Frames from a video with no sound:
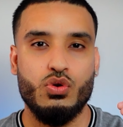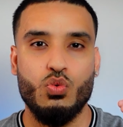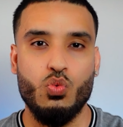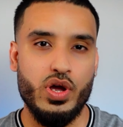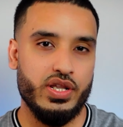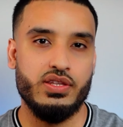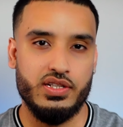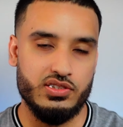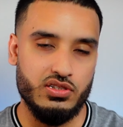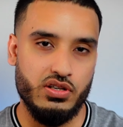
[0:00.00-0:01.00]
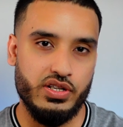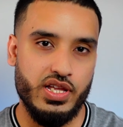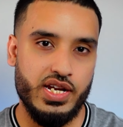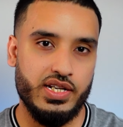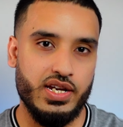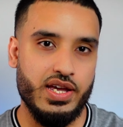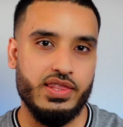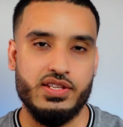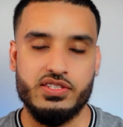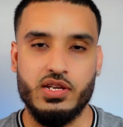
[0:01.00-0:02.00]
what things look like, and
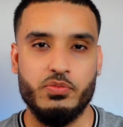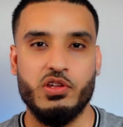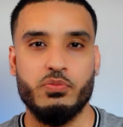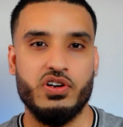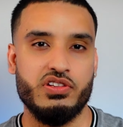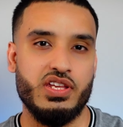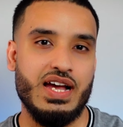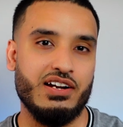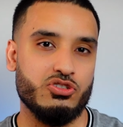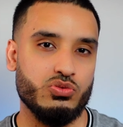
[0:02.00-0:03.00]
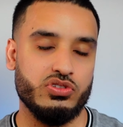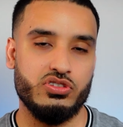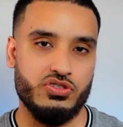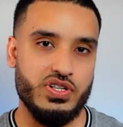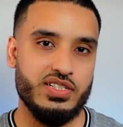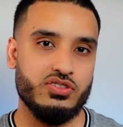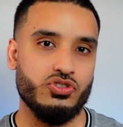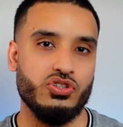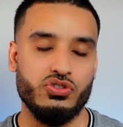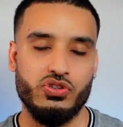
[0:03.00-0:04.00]
then some of them are the actual streets, so
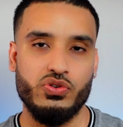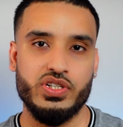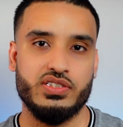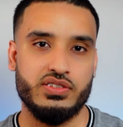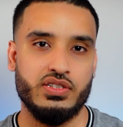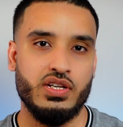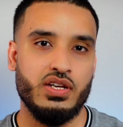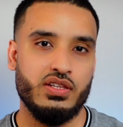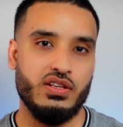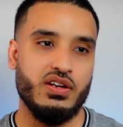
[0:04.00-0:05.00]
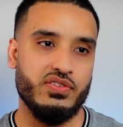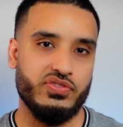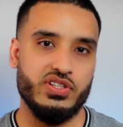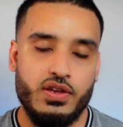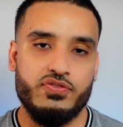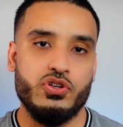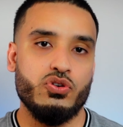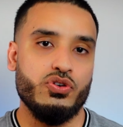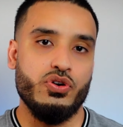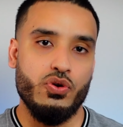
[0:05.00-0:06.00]
you'll notice the difference. If you
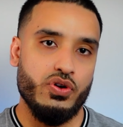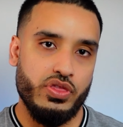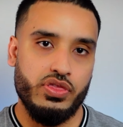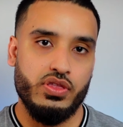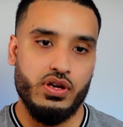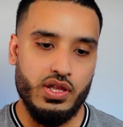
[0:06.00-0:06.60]
go north, a